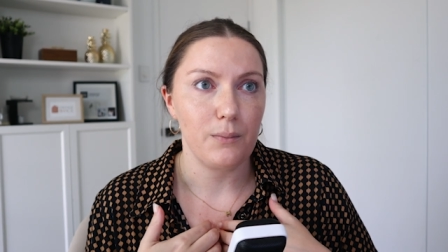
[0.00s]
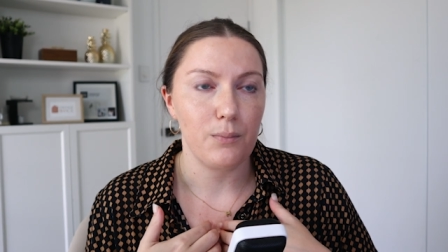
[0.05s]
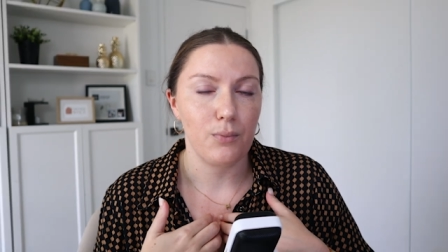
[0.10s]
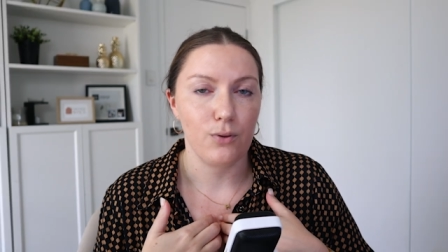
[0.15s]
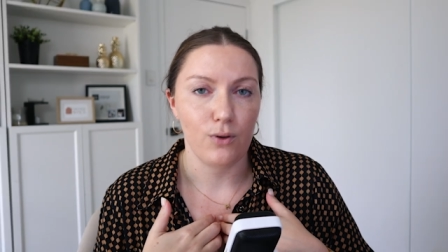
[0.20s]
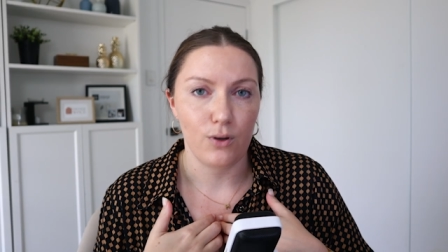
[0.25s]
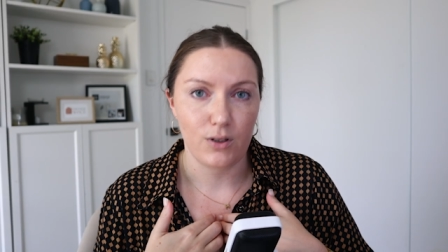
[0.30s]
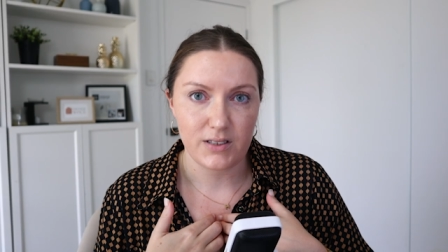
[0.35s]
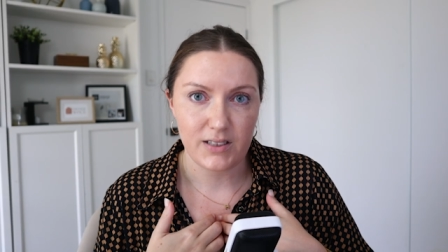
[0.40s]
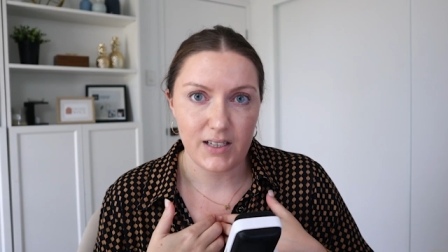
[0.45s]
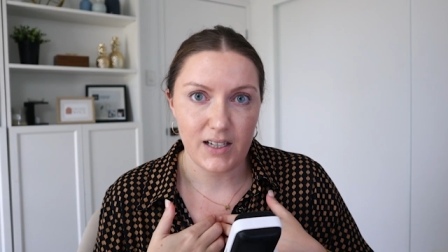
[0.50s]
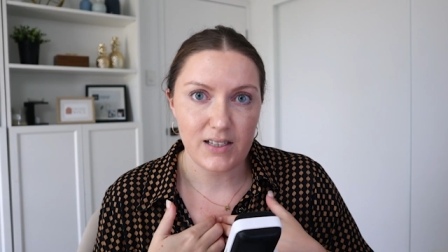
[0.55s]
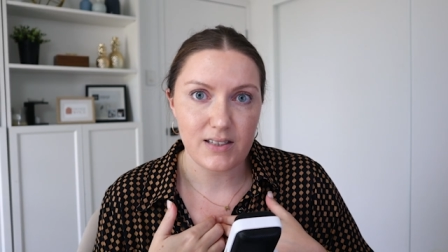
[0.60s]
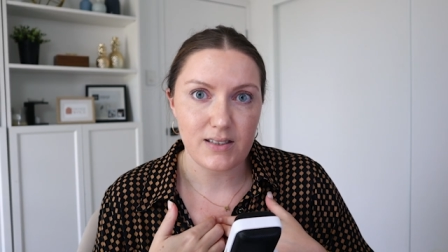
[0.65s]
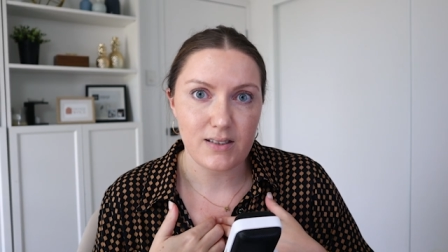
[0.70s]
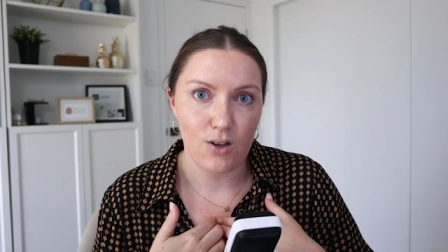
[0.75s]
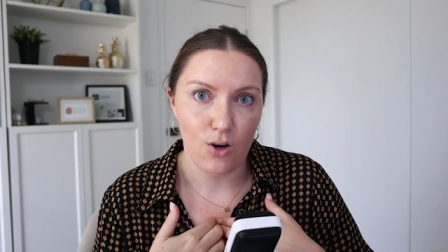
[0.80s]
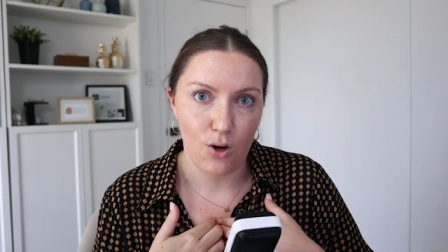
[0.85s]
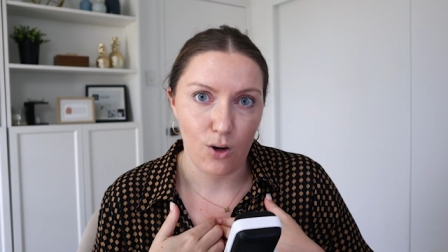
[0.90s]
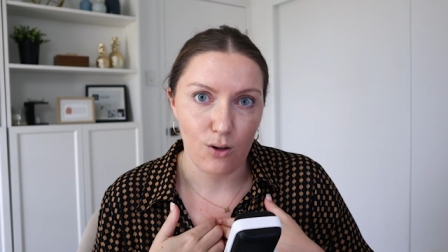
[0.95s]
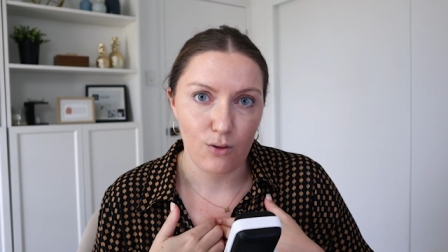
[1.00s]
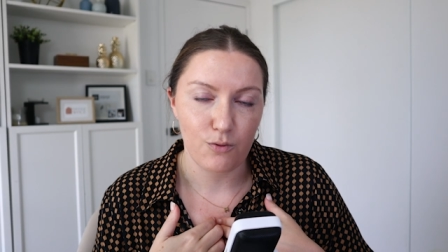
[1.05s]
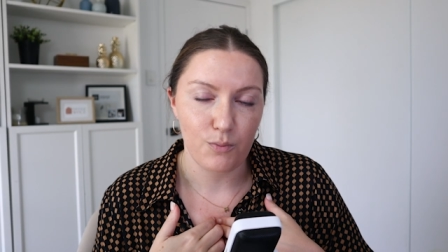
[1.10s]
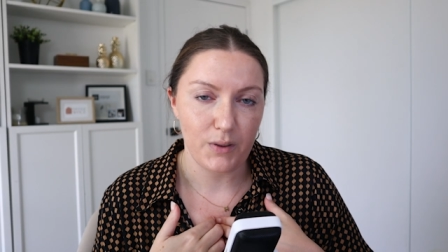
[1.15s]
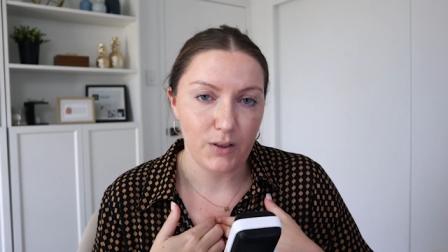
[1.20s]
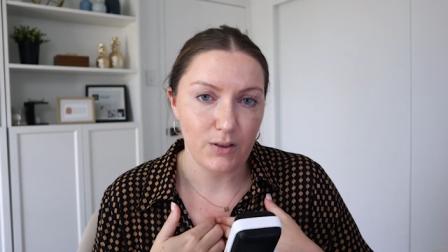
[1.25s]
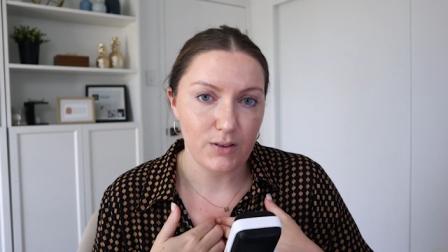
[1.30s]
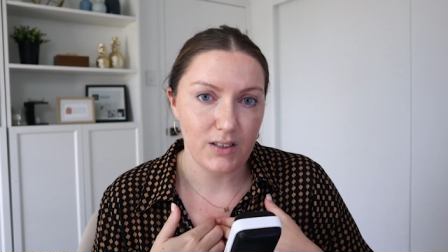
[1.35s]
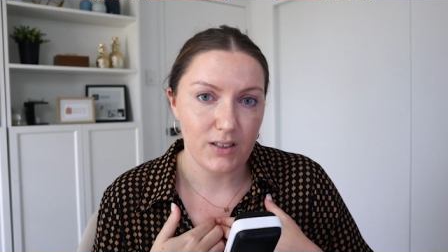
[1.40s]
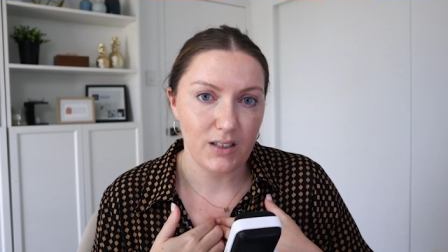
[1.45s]
process of
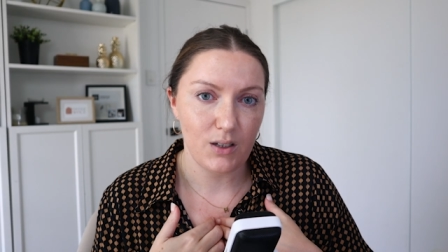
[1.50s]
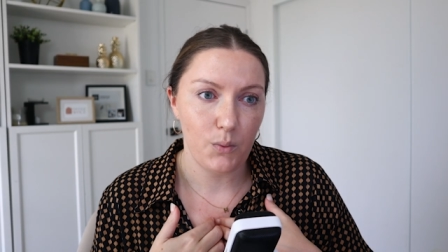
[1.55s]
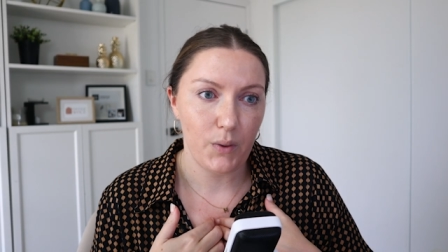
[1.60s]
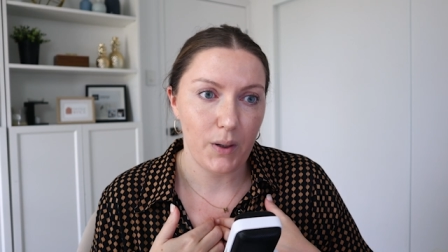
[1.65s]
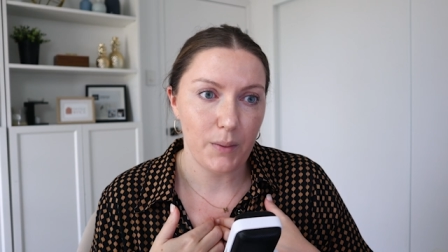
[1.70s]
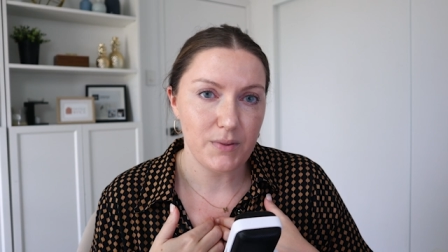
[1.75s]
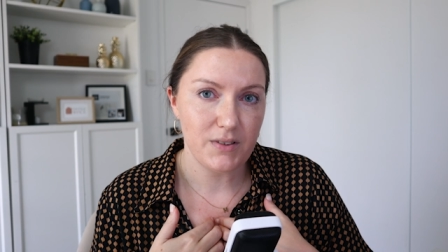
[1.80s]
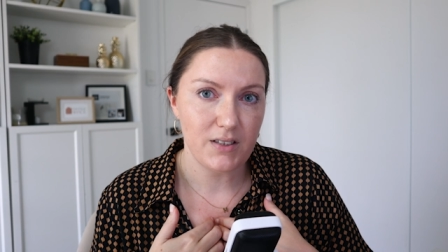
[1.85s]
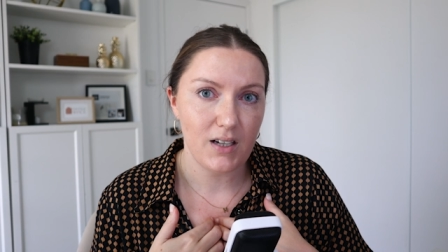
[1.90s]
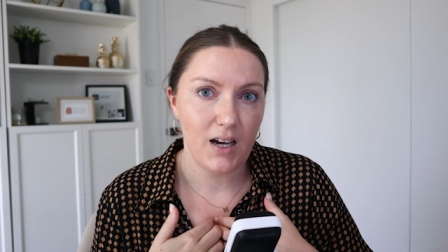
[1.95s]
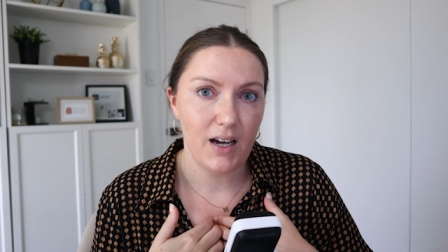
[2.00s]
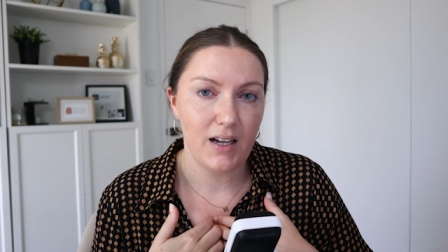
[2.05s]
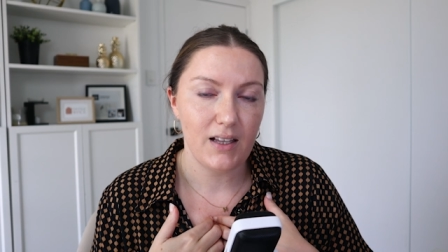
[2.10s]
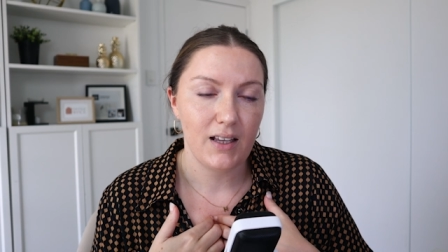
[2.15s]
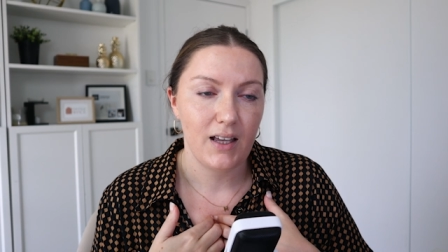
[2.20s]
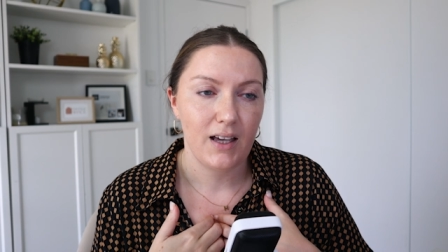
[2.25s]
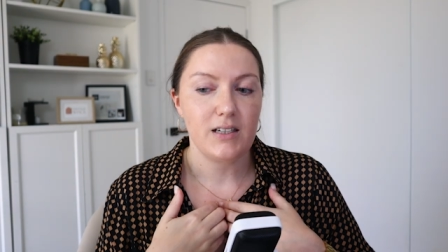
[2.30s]
building a website,